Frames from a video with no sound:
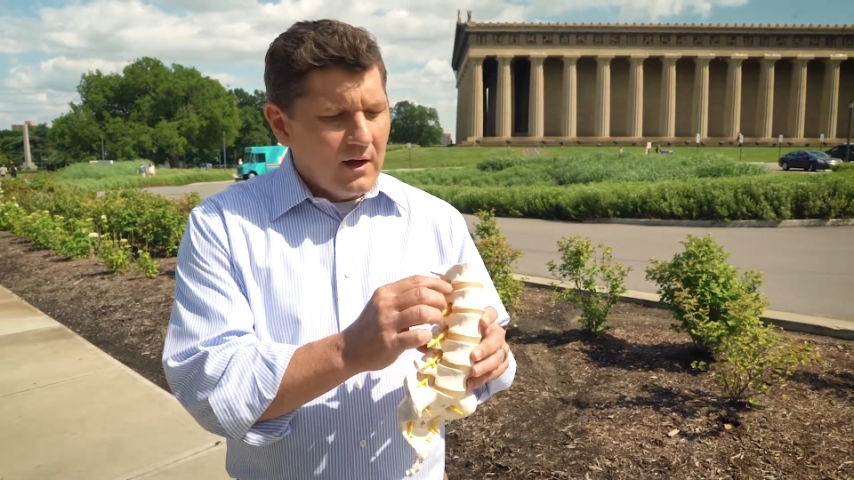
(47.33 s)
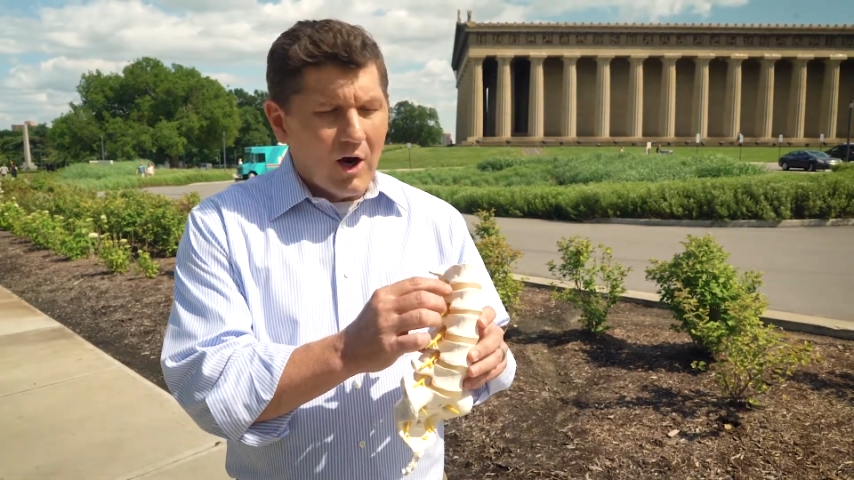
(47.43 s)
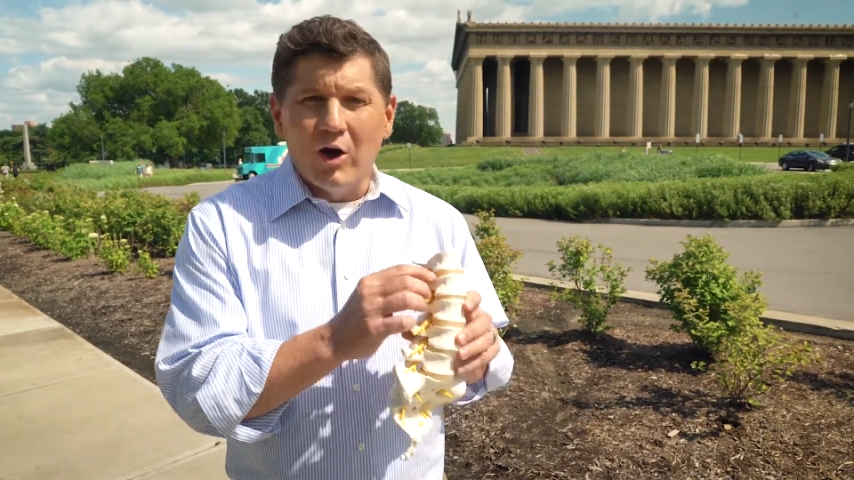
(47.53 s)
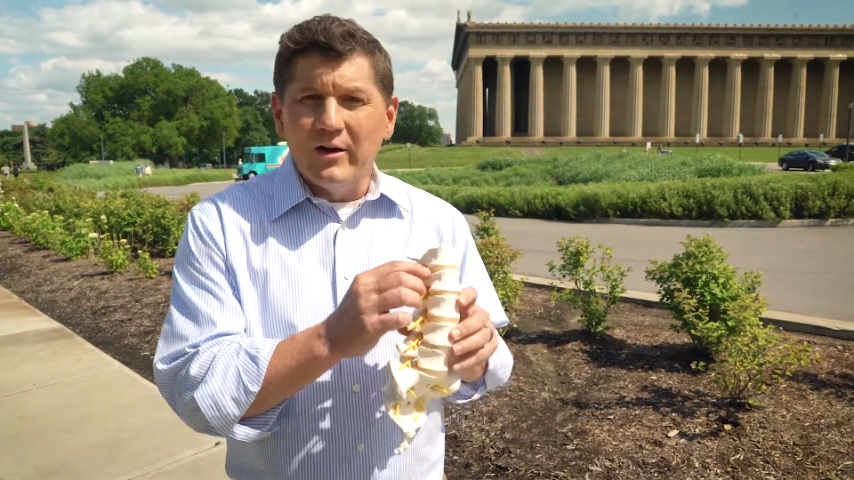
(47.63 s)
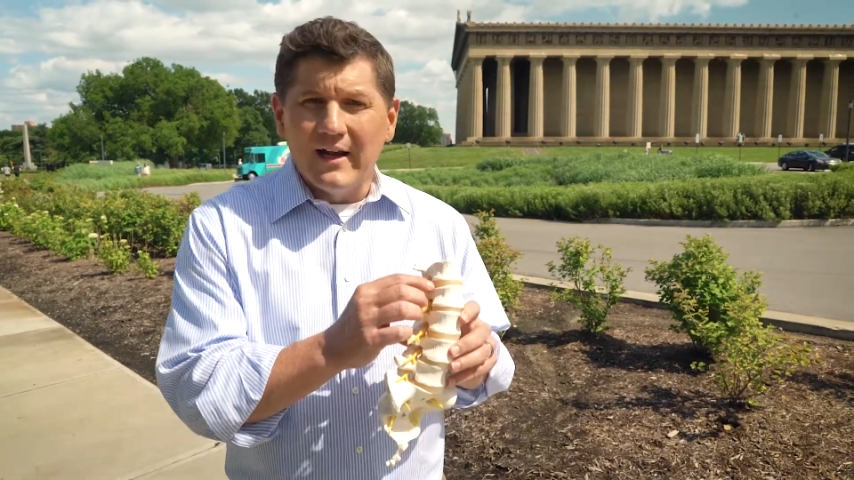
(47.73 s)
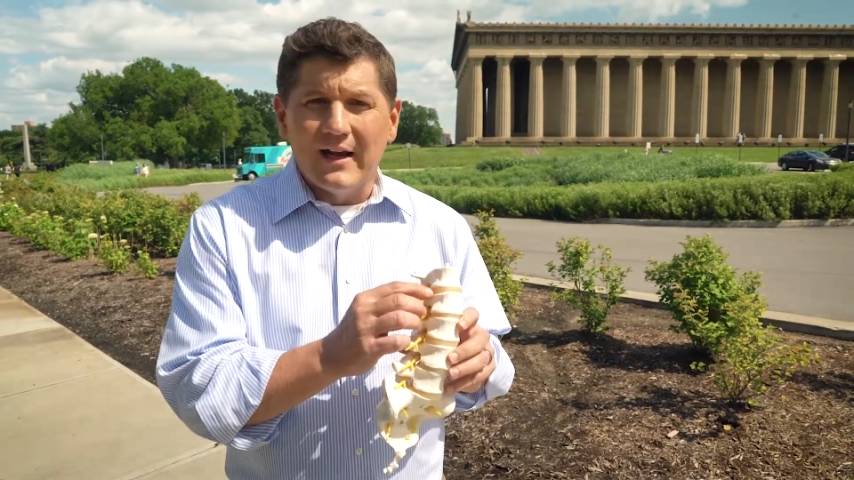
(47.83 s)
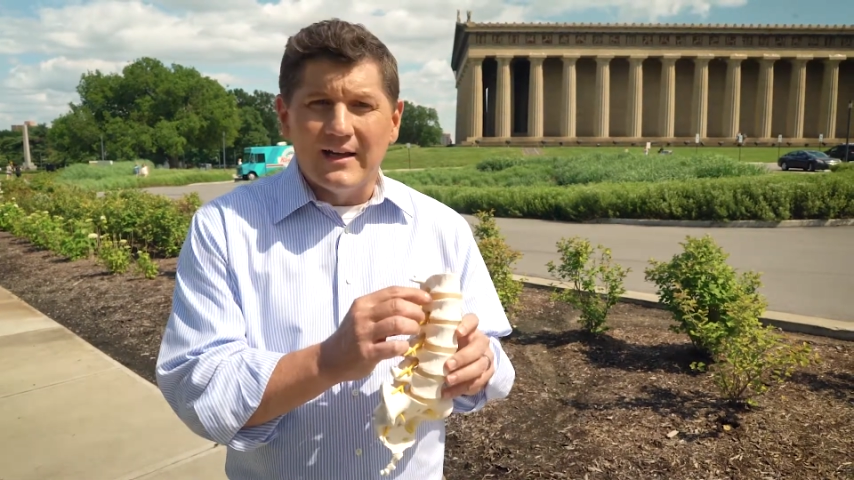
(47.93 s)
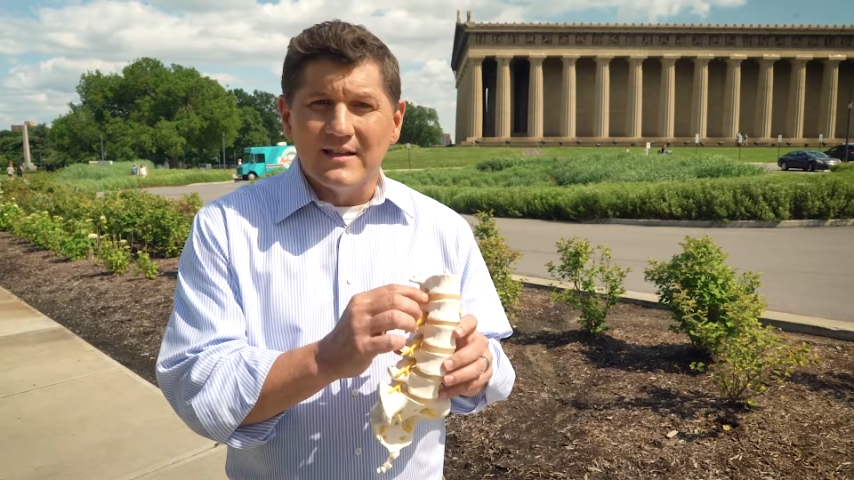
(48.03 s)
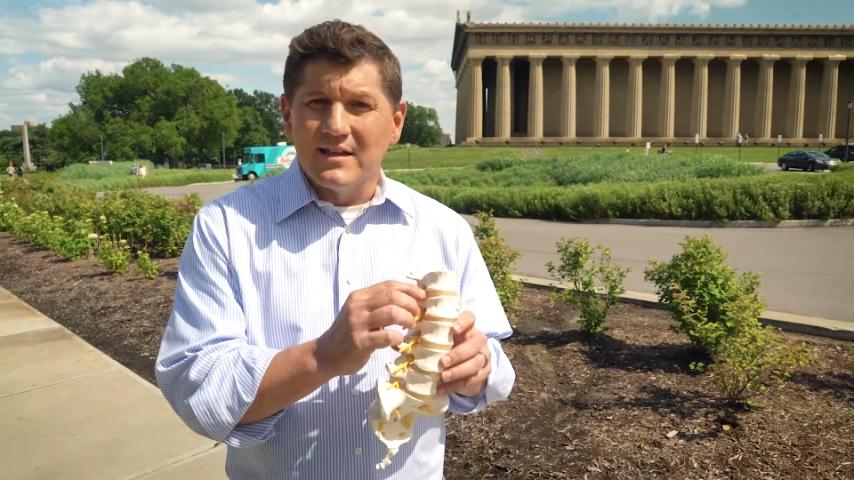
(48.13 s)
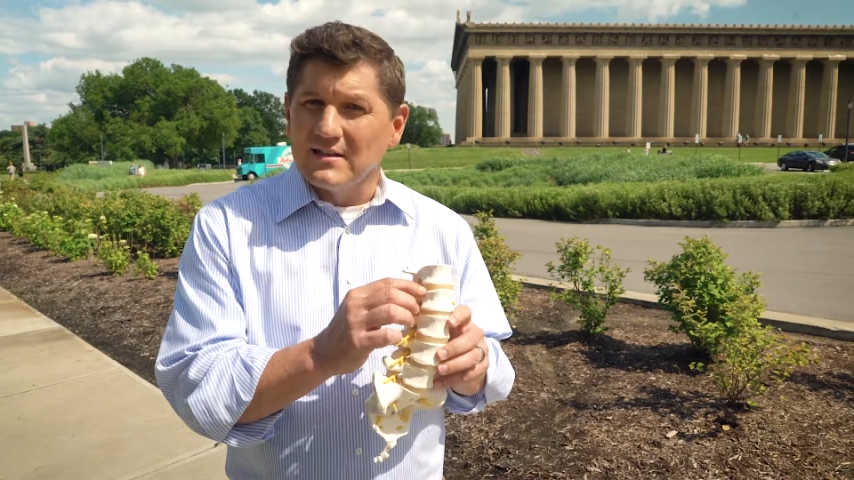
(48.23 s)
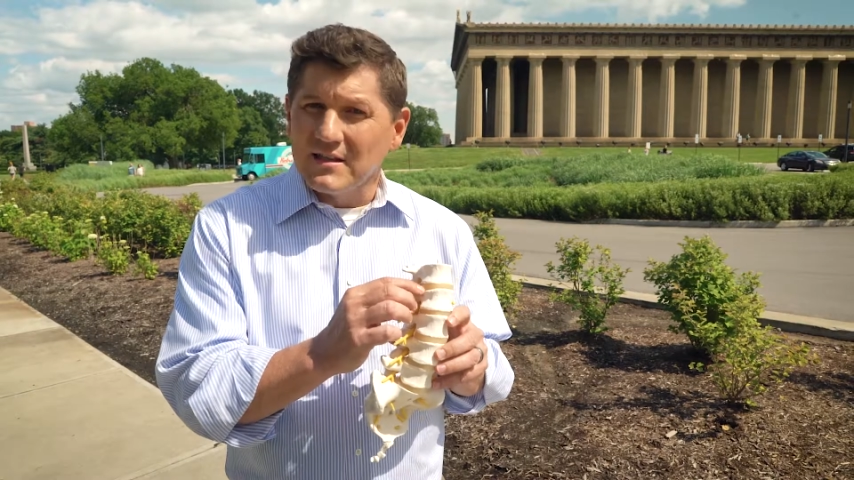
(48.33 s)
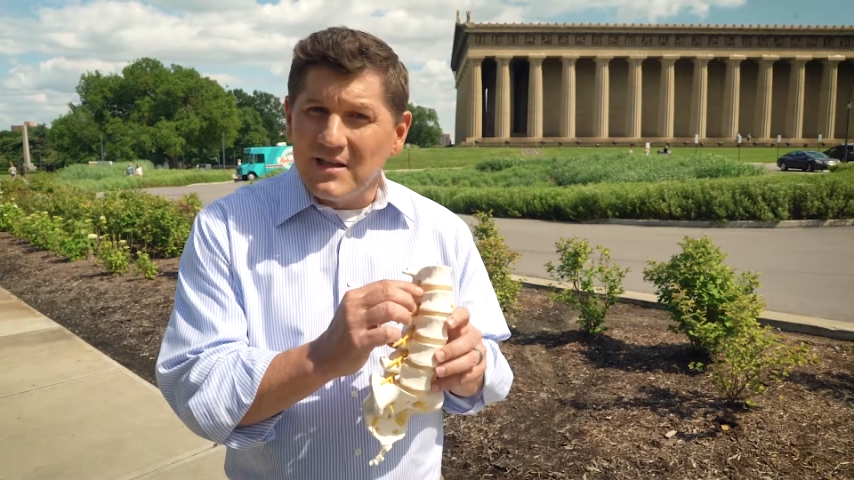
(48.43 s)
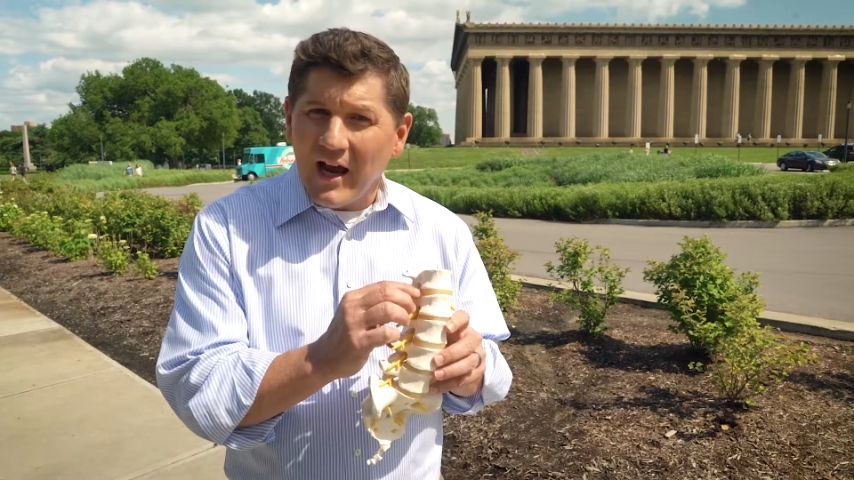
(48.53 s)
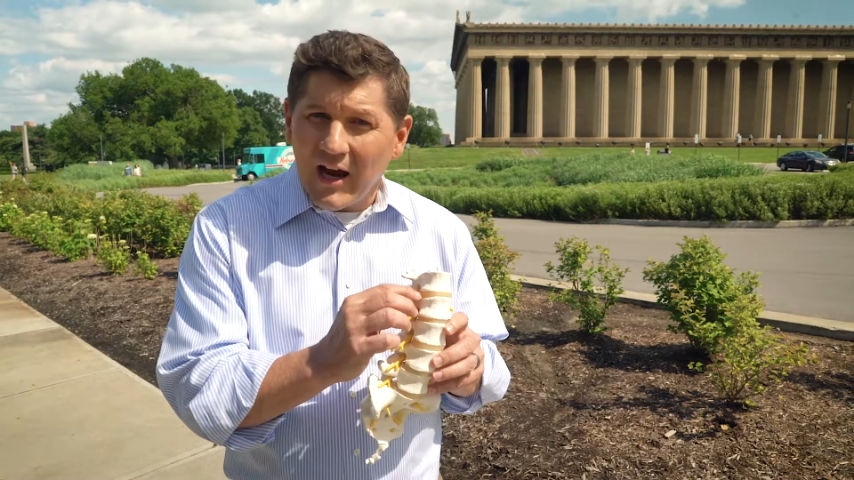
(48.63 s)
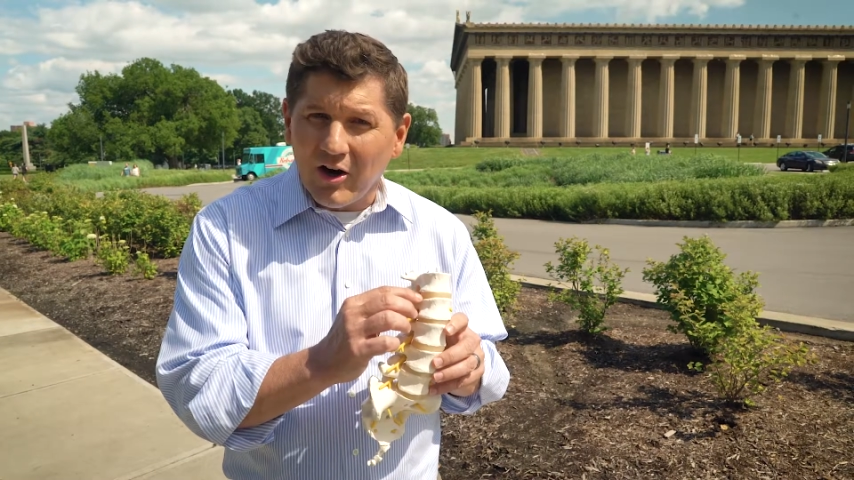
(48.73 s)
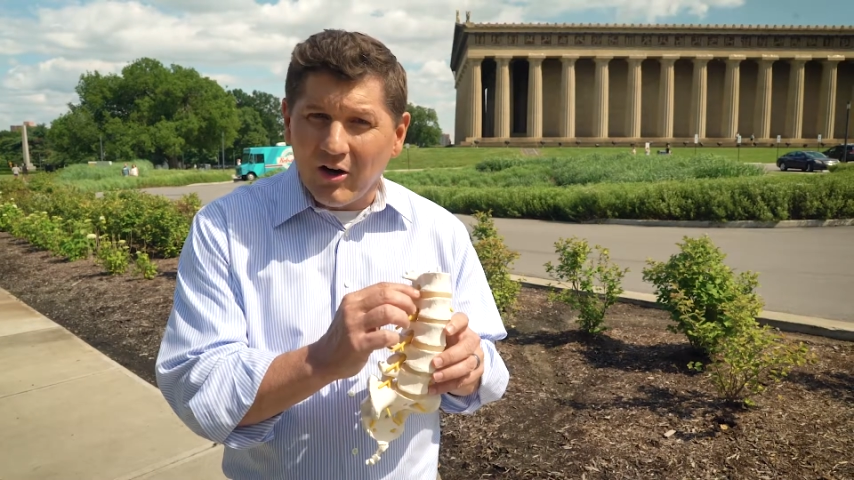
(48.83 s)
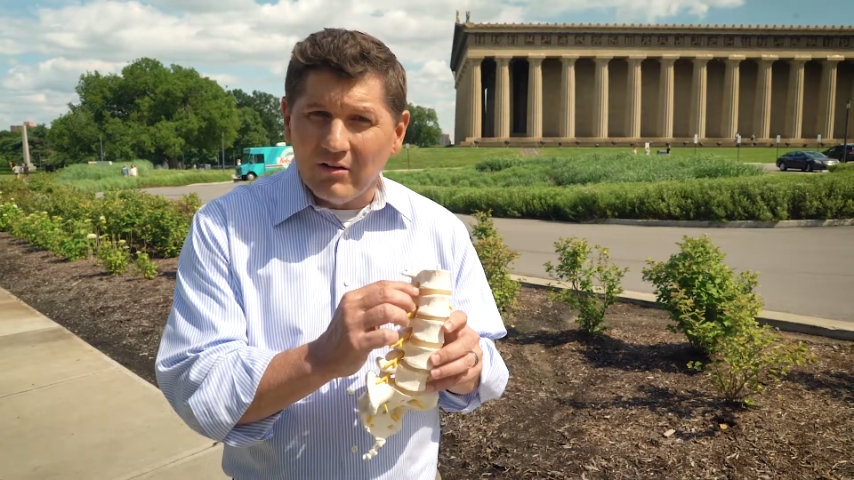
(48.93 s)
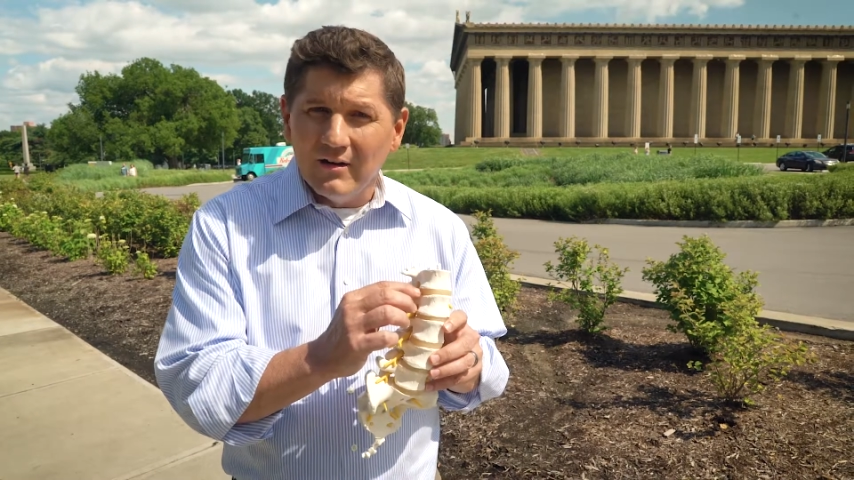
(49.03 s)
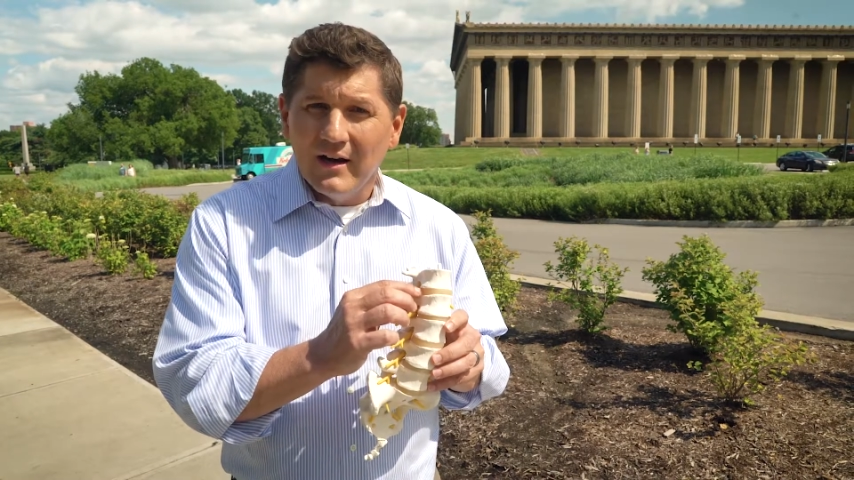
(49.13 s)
A herniated disc is a tear